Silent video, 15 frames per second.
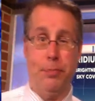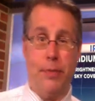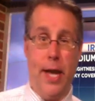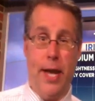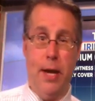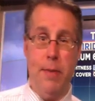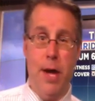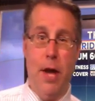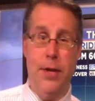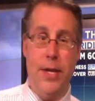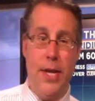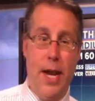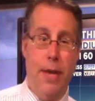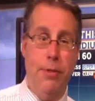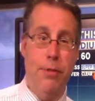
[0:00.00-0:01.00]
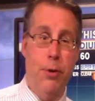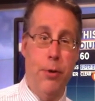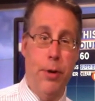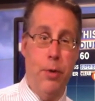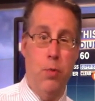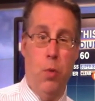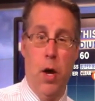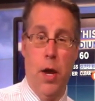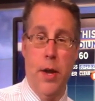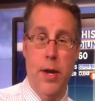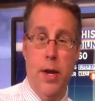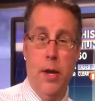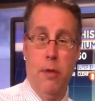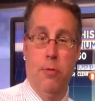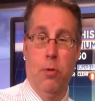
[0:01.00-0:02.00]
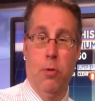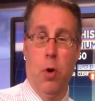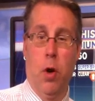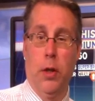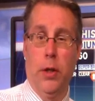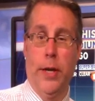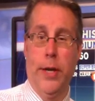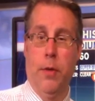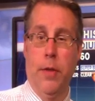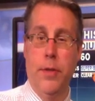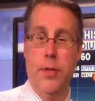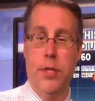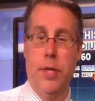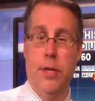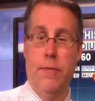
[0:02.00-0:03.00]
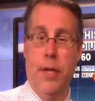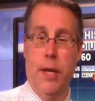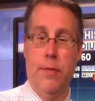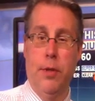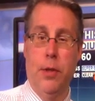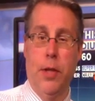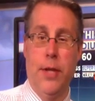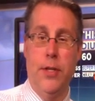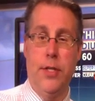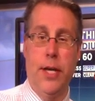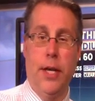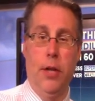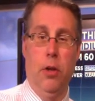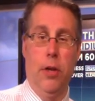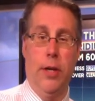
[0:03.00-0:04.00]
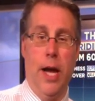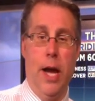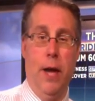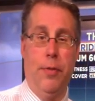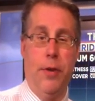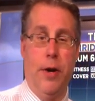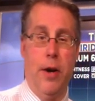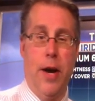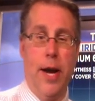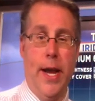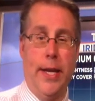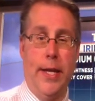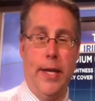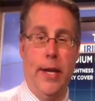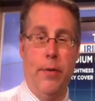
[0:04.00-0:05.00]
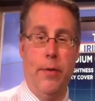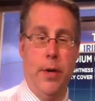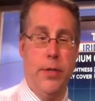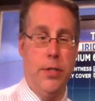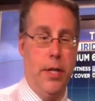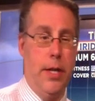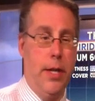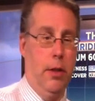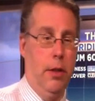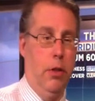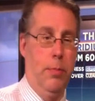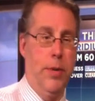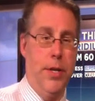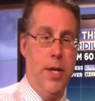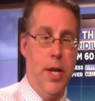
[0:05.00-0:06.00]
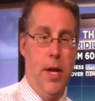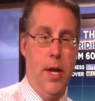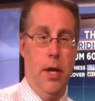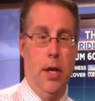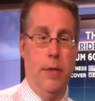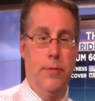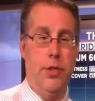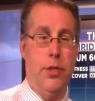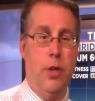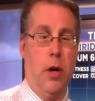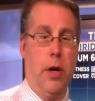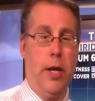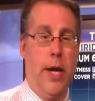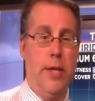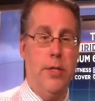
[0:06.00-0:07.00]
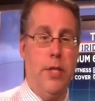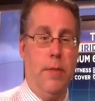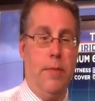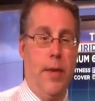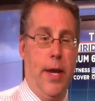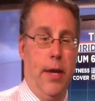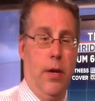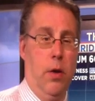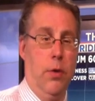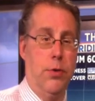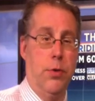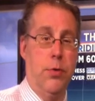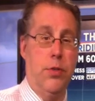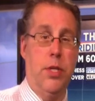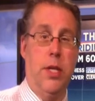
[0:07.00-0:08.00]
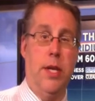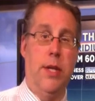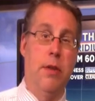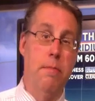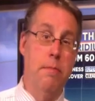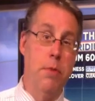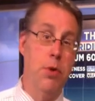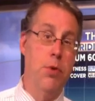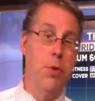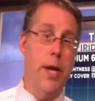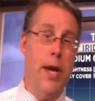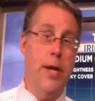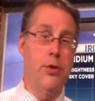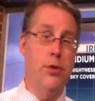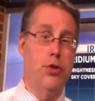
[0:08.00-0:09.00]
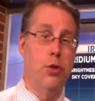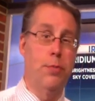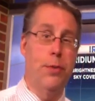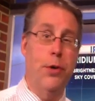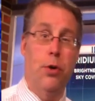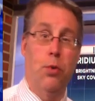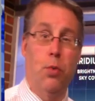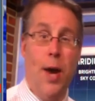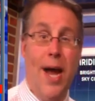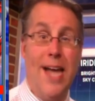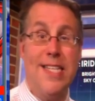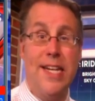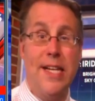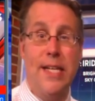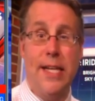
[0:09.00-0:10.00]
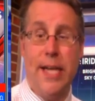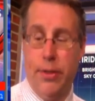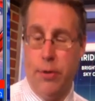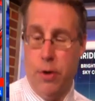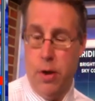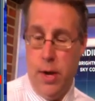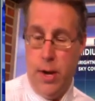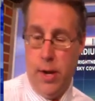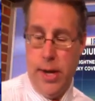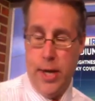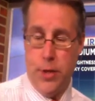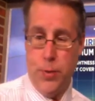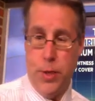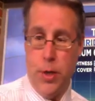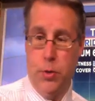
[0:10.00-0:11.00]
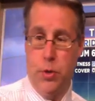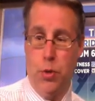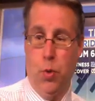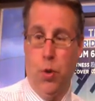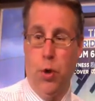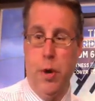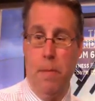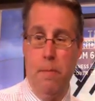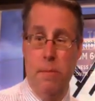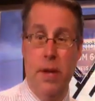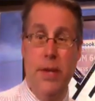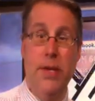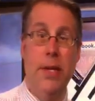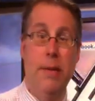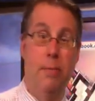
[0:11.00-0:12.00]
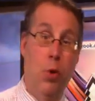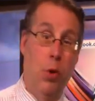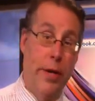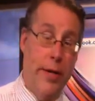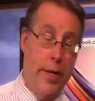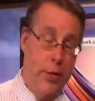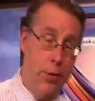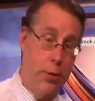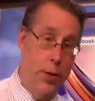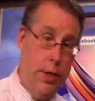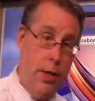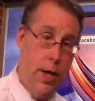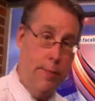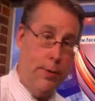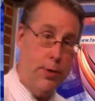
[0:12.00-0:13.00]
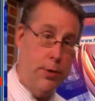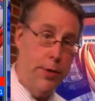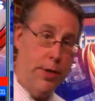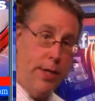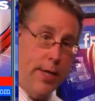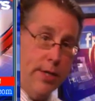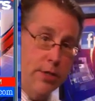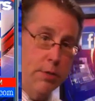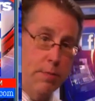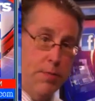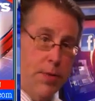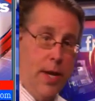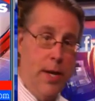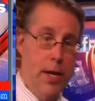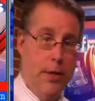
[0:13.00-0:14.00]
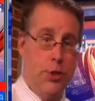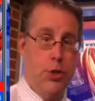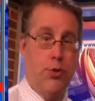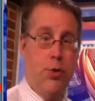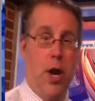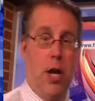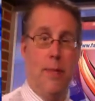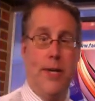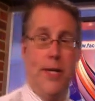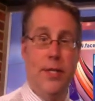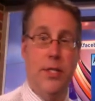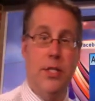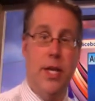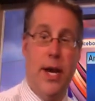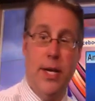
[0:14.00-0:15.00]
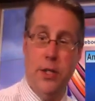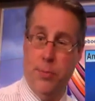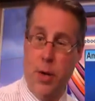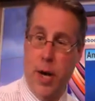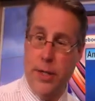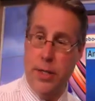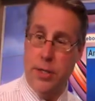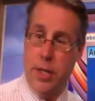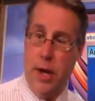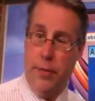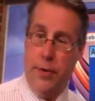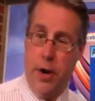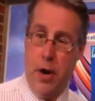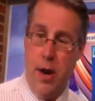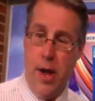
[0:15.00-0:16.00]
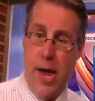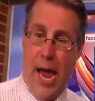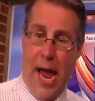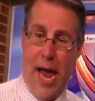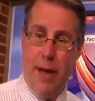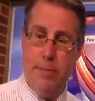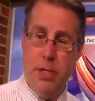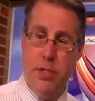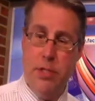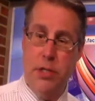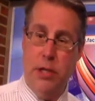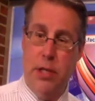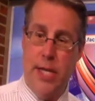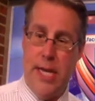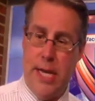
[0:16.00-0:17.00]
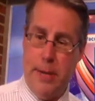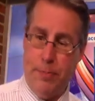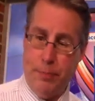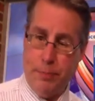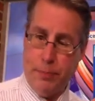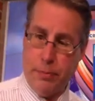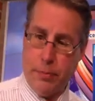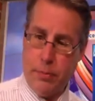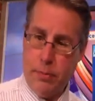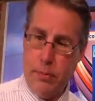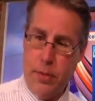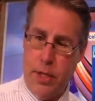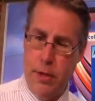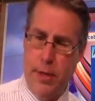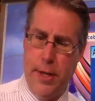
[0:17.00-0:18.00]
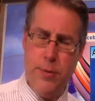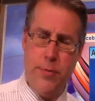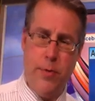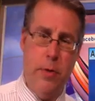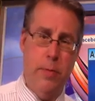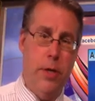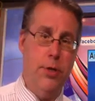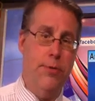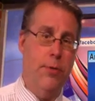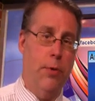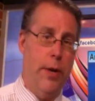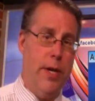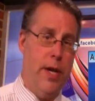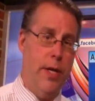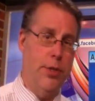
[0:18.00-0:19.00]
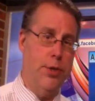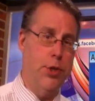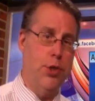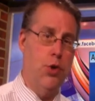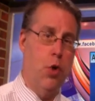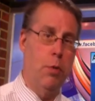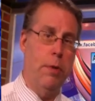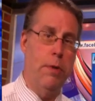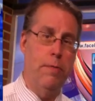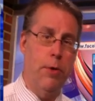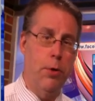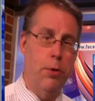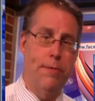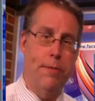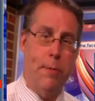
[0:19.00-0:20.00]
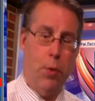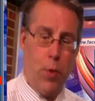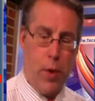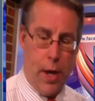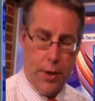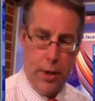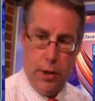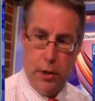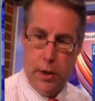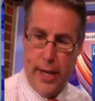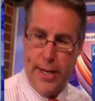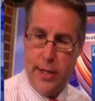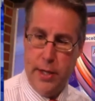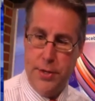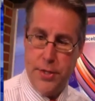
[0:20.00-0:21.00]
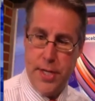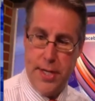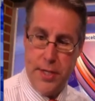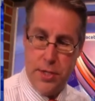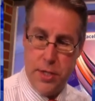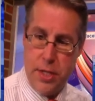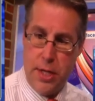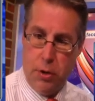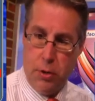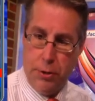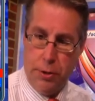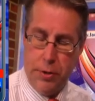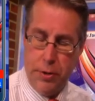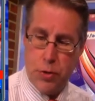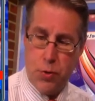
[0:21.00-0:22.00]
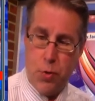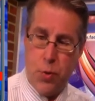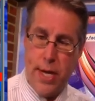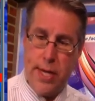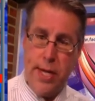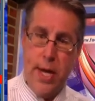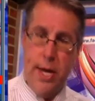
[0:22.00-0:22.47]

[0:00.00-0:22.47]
at about 9:31 for later on this evening, if you'd like to take a look out there and get interested in a little bit of stargazing and also seeing the moon and Jupiter rising together as we go toward Monday morning. So a good opportunity to get some astronomy and science practice out there. Ammons Lee, thanks very much for a nice stormy view from around Lakeland, Tennessee earlier this week.